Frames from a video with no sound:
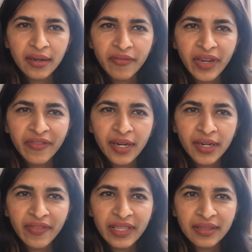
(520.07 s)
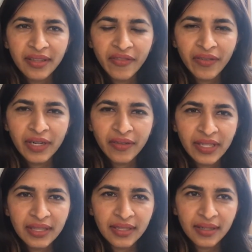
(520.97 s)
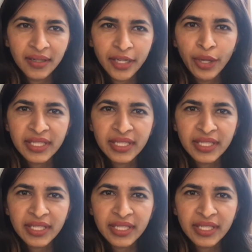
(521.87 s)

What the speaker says: we work with UX